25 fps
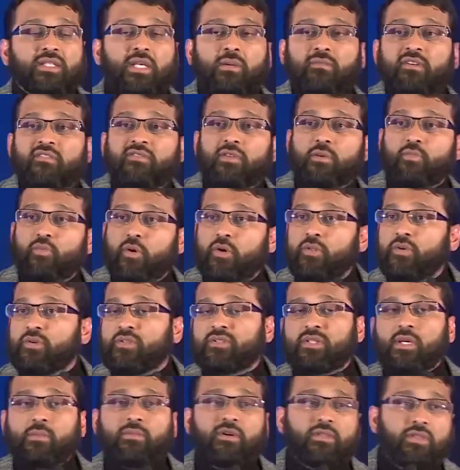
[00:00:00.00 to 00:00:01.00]
some of the
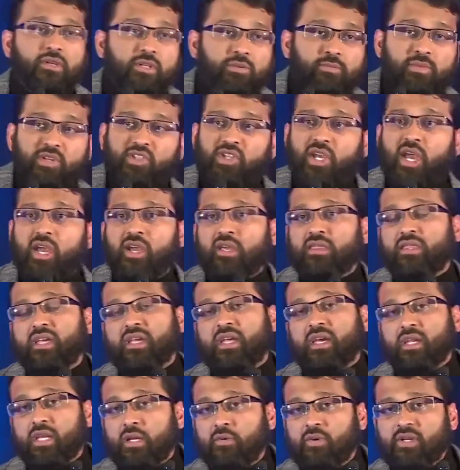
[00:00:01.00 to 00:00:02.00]
brothers, some of the mashayikh, they
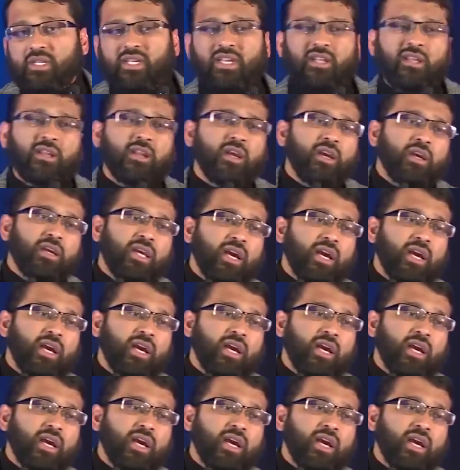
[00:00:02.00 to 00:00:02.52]
get irritated.